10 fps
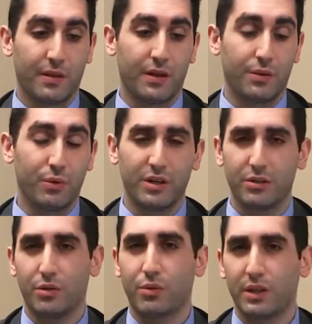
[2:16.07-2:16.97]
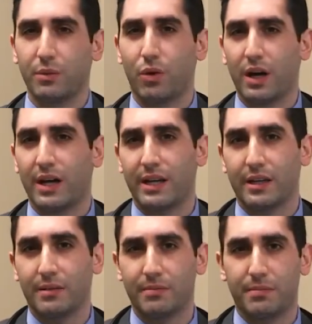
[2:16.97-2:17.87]
And we don't know really why
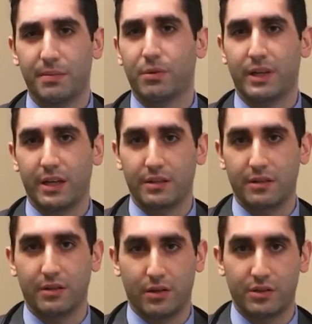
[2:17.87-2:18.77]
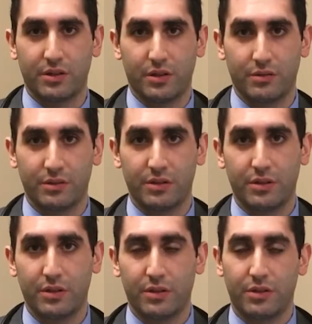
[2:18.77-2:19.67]
people get gallstones.
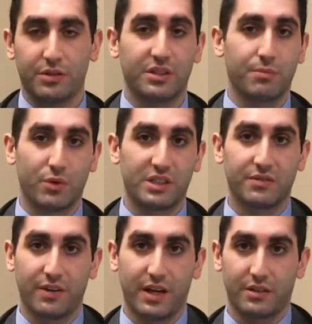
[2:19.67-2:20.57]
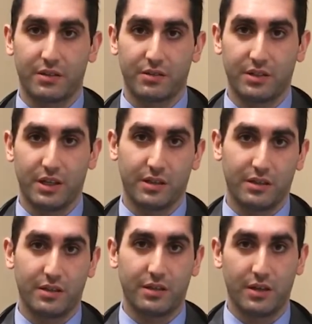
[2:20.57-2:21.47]
There's some risk factors that
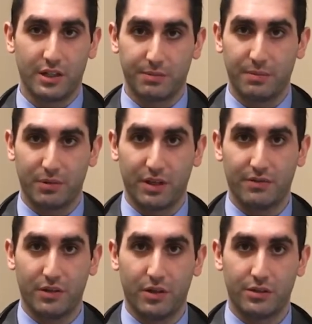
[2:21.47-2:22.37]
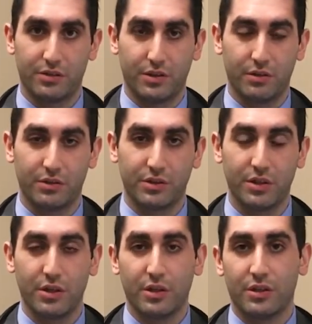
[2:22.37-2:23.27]
can cause people to have gallstones,
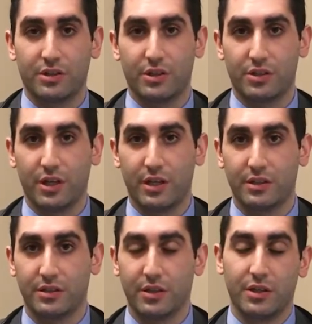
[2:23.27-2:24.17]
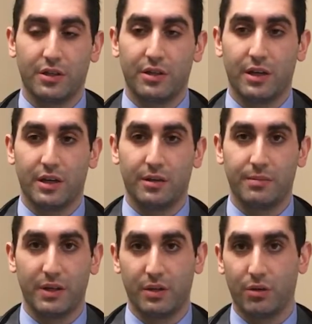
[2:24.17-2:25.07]
such as
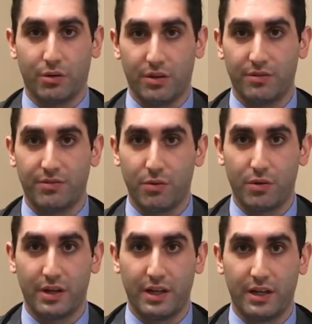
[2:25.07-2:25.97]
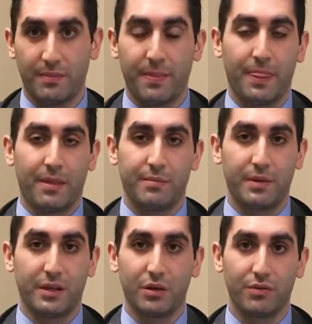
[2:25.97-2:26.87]
being older than 40,
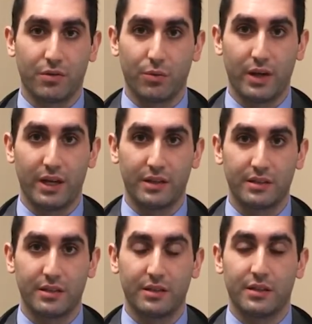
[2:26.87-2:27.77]
being overweight,